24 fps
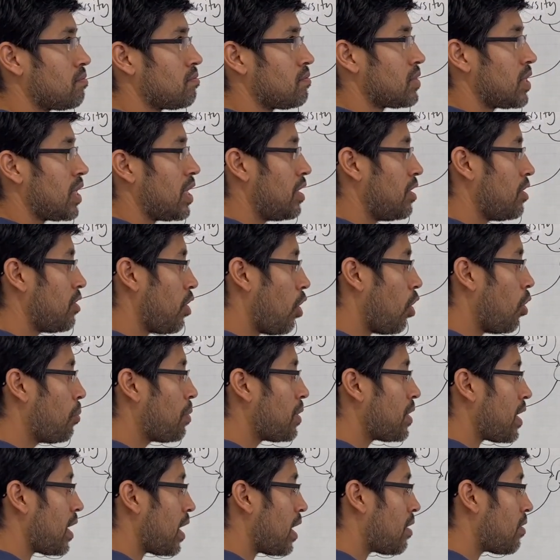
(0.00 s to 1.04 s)
in an
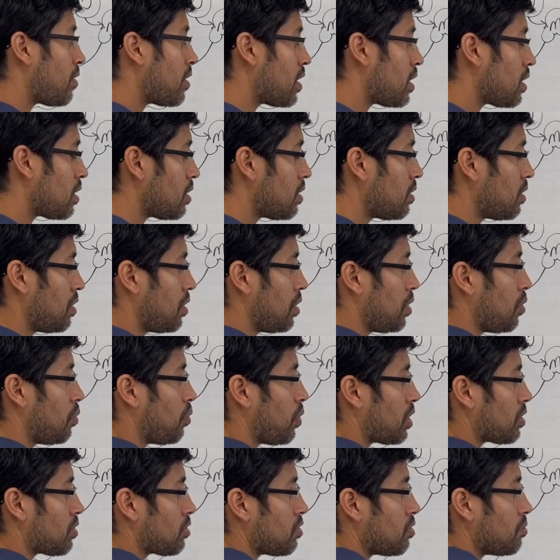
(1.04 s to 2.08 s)
open area,
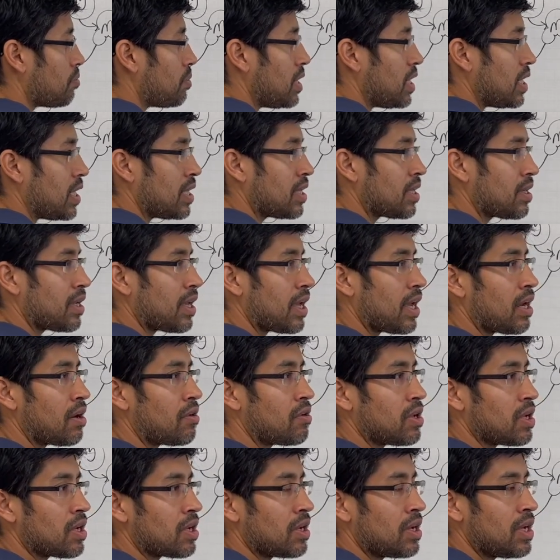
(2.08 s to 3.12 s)
one could be in an
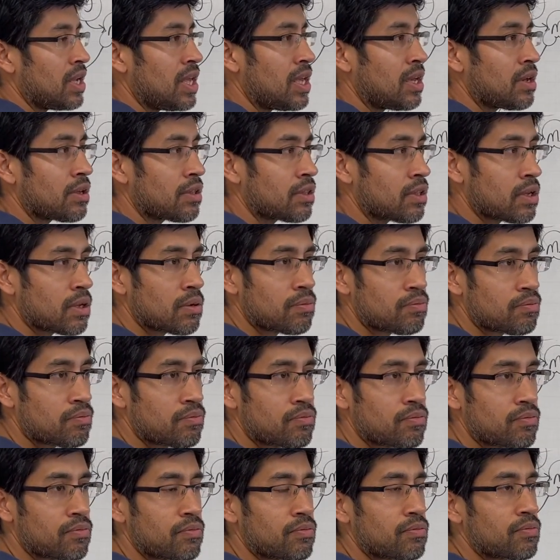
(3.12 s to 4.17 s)
area near the
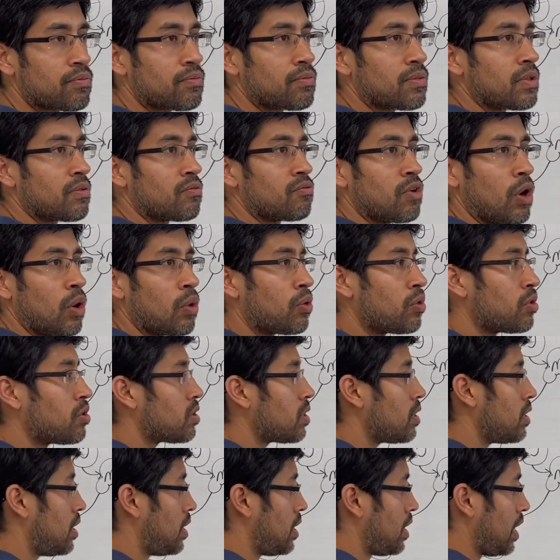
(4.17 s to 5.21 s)
road,
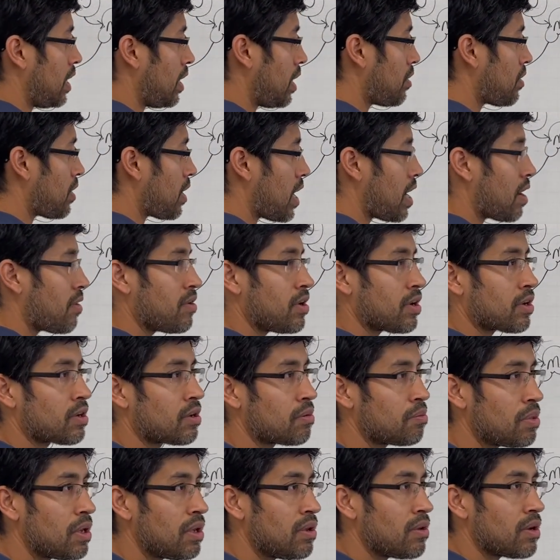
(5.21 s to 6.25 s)
another area
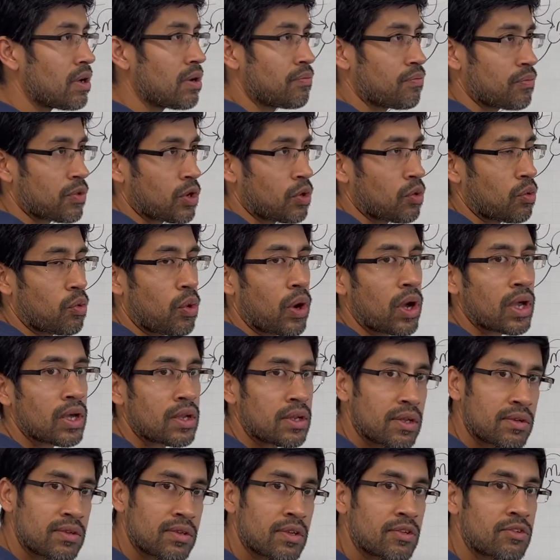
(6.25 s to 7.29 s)
can be quite a
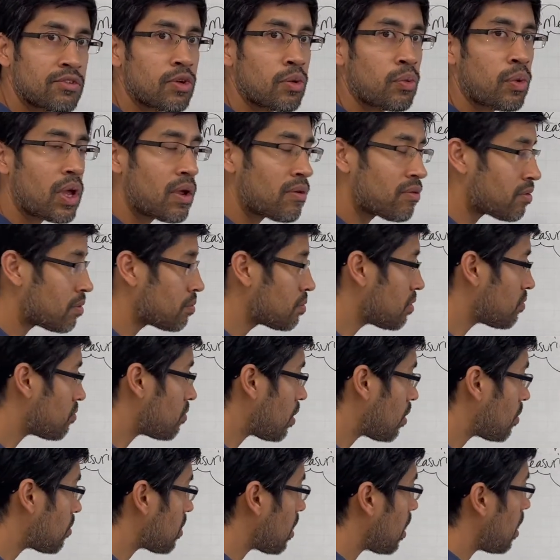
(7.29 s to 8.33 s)
distance away from the road.